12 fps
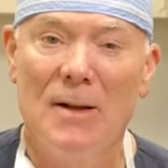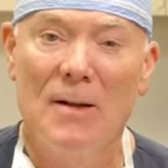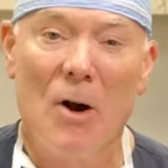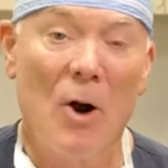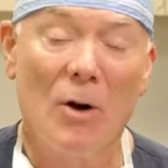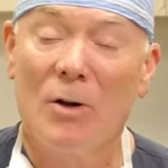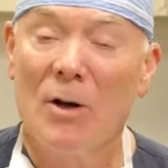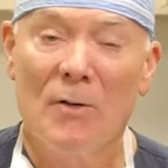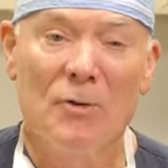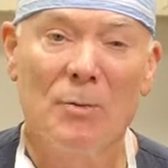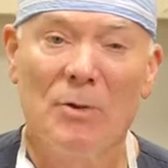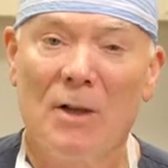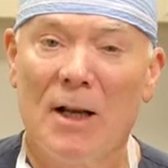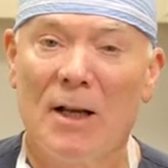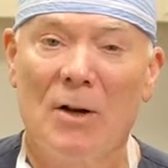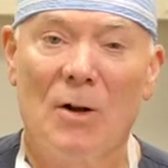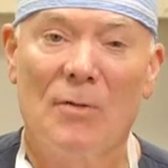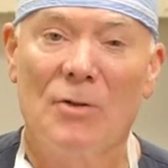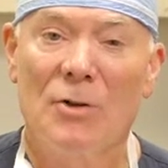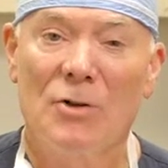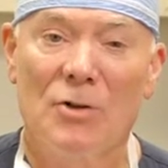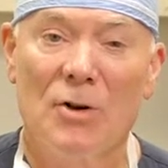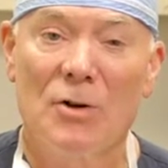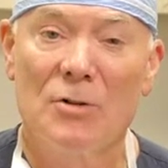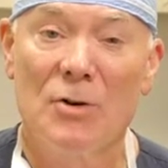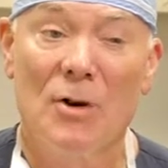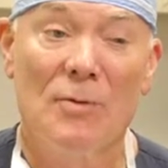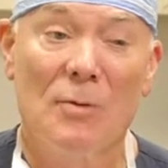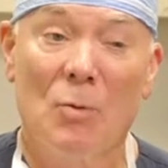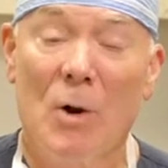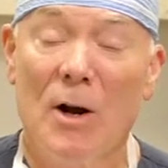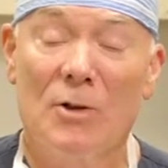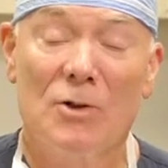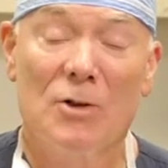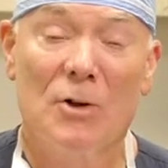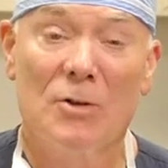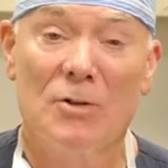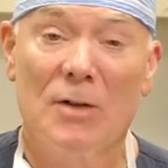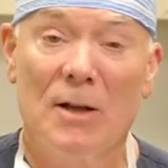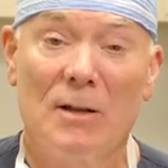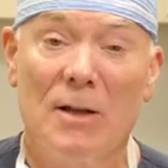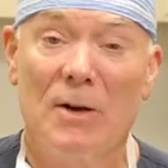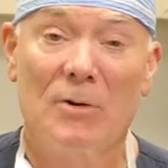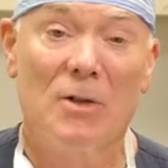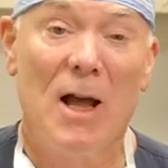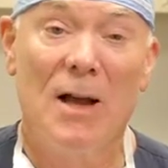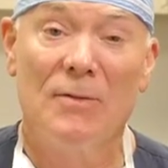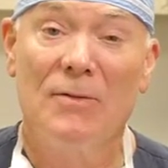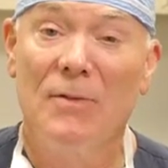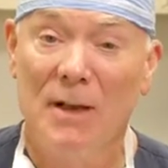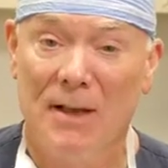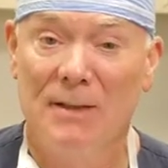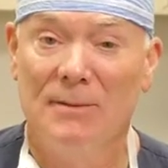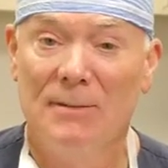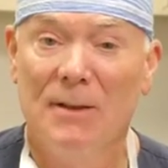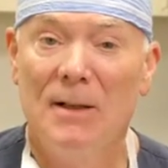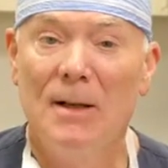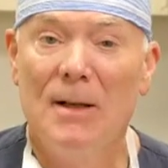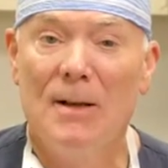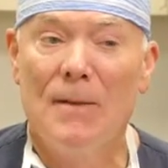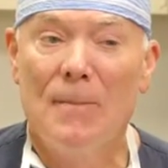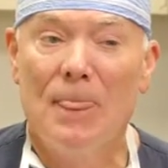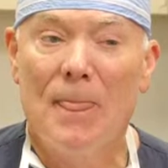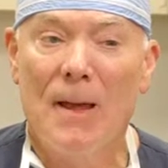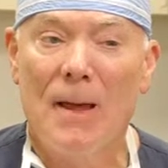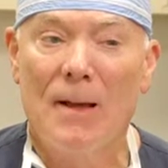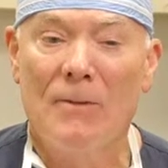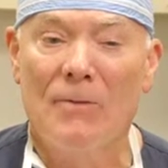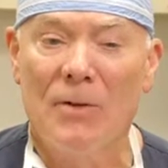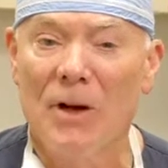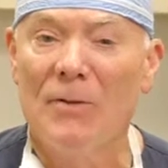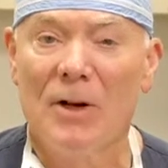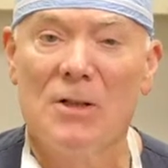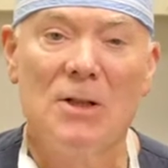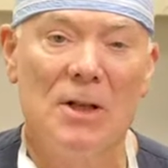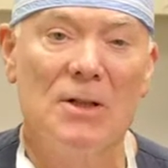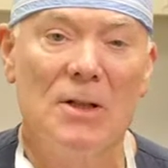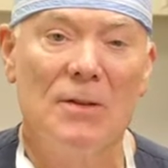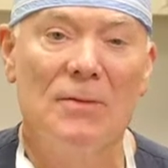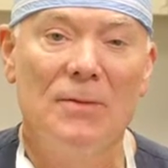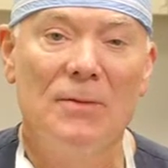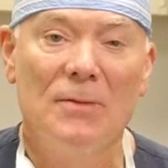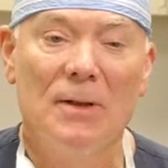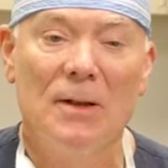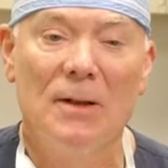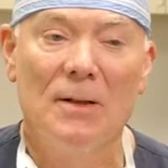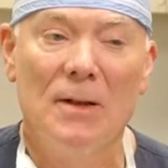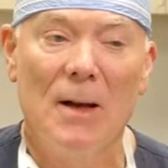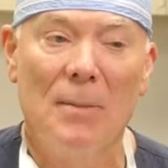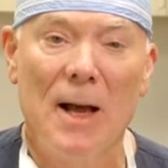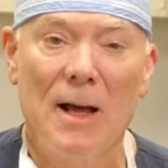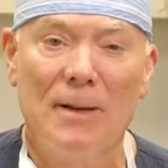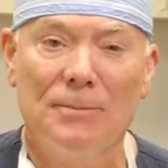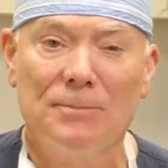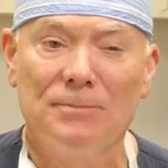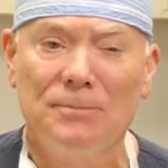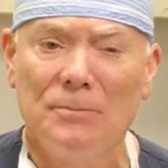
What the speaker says: aren't comfortable taking off their shirts or even wearing shirts that are tight-fitting, and very, very sensitive about it.